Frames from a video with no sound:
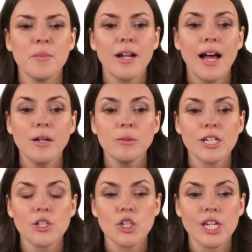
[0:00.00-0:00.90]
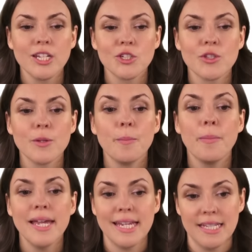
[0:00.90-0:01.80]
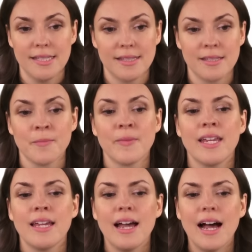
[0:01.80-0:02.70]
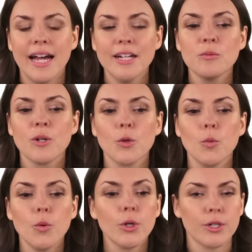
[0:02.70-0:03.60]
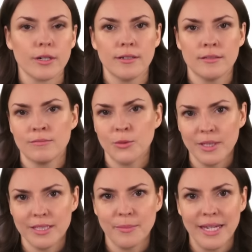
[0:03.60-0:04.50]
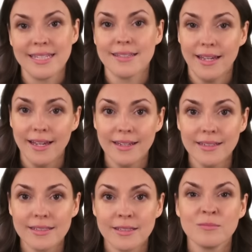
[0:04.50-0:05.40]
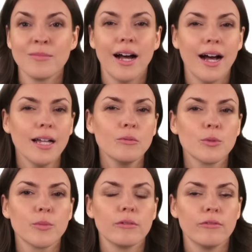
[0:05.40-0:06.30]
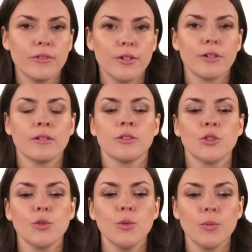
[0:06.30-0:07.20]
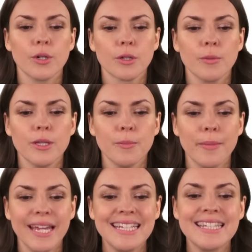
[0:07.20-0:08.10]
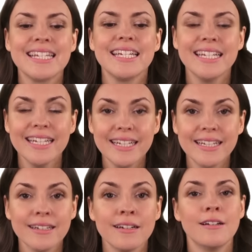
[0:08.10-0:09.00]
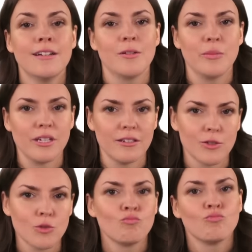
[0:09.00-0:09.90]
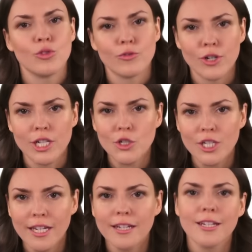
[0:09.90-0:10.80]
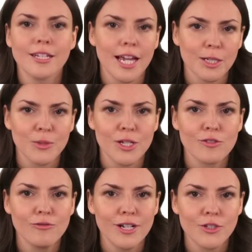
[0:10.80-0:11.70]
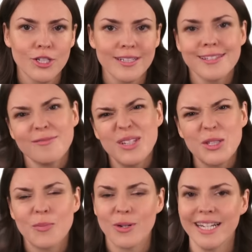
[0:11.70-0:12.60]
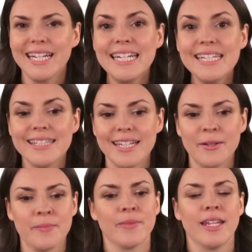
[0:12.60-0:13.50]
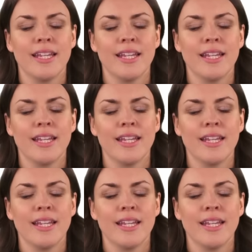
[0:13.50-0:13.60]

But I want to change the base. I don't want to work with base x. I would prefer to work with base e because differentiating exponential functions is pretty easy.